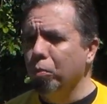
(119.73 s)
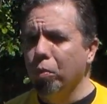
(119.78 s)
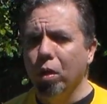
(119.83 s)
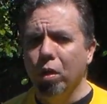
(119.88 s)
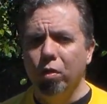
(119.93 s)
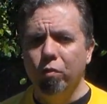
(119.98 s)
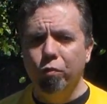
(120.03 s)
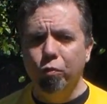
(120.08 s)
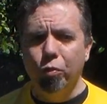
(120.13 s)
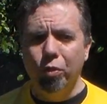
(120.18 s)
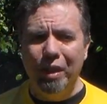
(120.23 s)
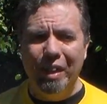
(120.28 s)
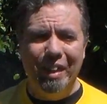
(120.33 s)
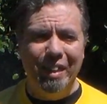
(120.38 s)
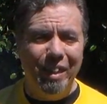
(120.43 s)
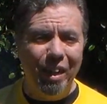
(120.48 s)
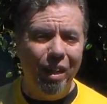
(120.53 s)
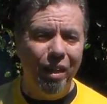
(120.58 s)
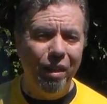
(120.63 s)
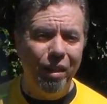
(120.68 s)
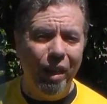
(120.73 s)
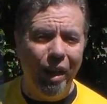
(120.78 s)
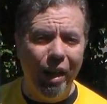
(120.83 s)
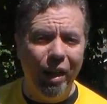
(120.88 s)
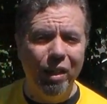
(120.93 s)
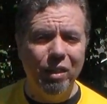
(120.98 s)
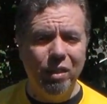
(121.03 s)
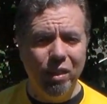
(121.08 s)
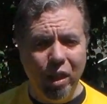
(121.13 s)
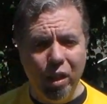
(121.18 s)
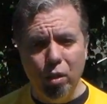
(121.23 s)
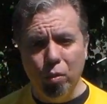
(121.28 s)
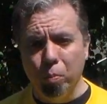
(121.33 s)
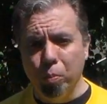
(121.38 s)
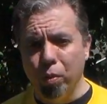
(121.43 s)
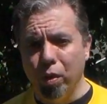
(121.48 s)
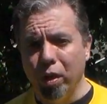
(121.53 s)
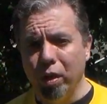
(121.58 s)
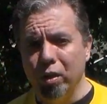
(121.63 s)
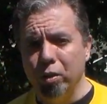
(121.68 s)
run for the Diecast
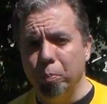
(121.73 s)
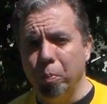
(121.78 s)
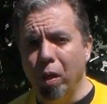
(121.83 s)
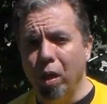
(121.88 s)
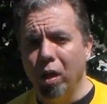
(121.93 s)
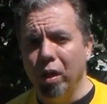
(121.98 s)
Enterprise